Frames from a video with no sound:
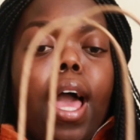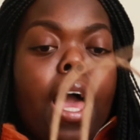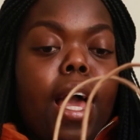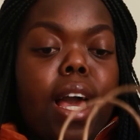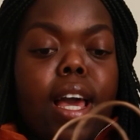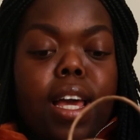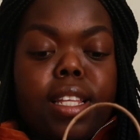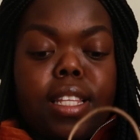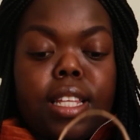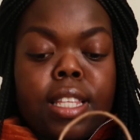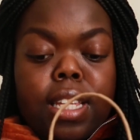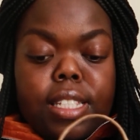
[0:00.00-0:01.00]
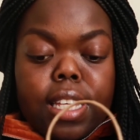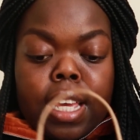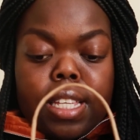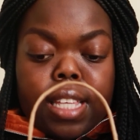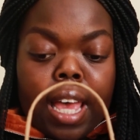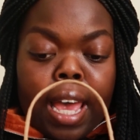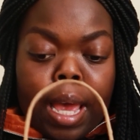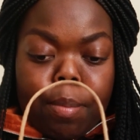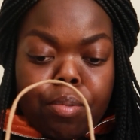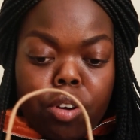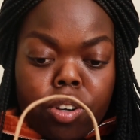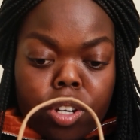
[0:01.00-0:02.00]
and this is hair
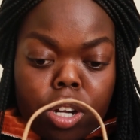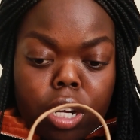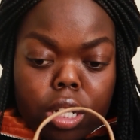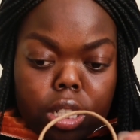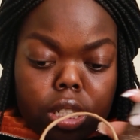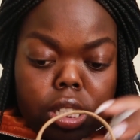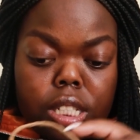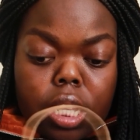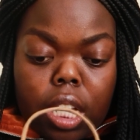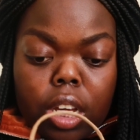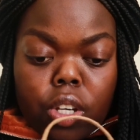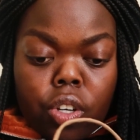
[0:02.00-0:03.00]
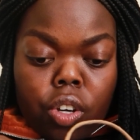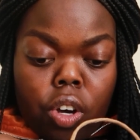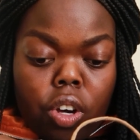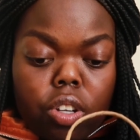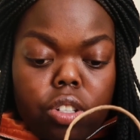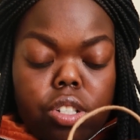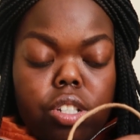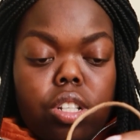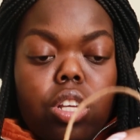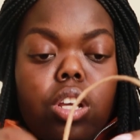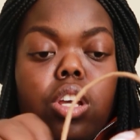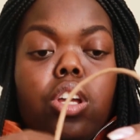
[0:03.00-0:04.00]
products that I've got.
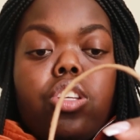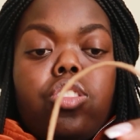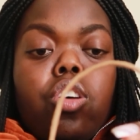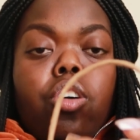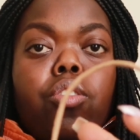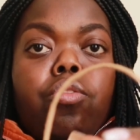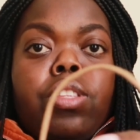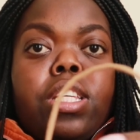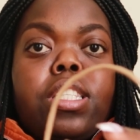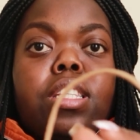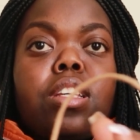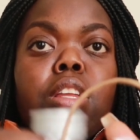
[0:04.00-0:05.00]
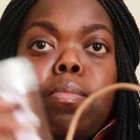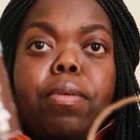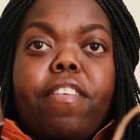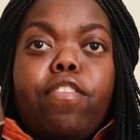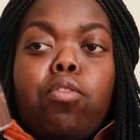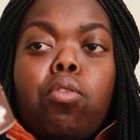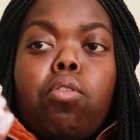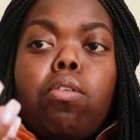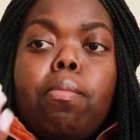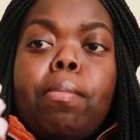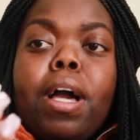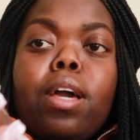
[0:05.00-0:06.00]
So this is going to be
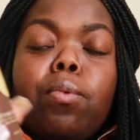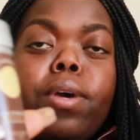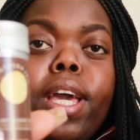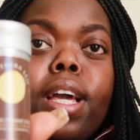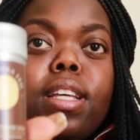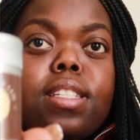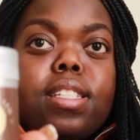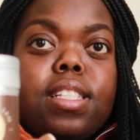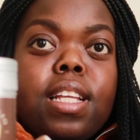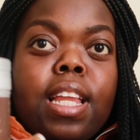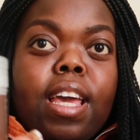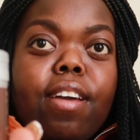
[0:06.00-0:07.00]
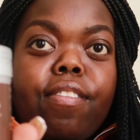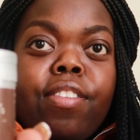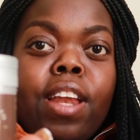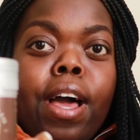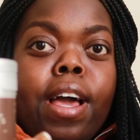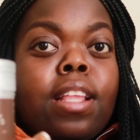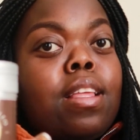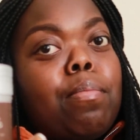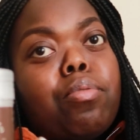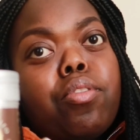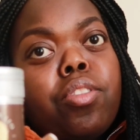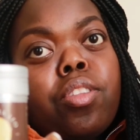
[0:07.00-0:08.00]
for my wigs to lay it flat and
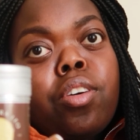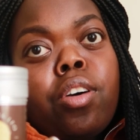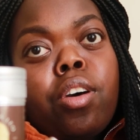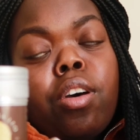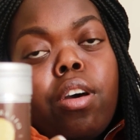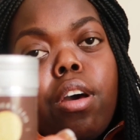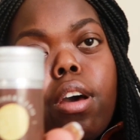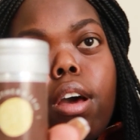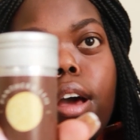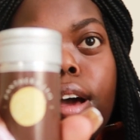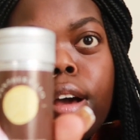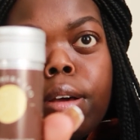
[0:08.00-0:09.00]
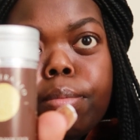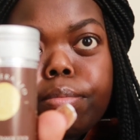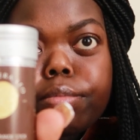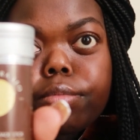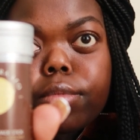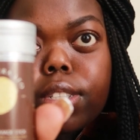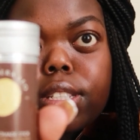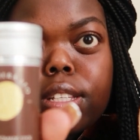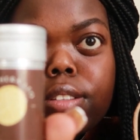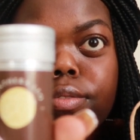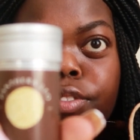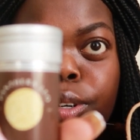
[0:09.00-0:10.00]
then put the, um, is
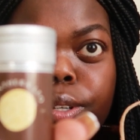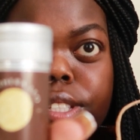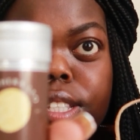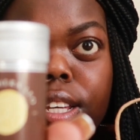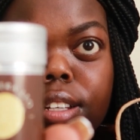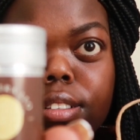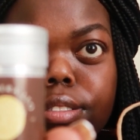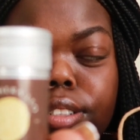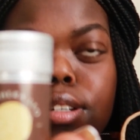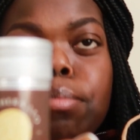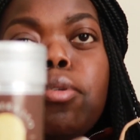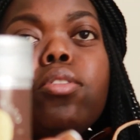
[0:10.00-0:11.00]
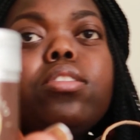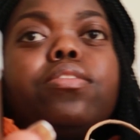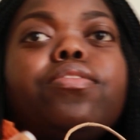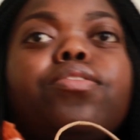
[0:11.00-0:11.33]
it focusing? come on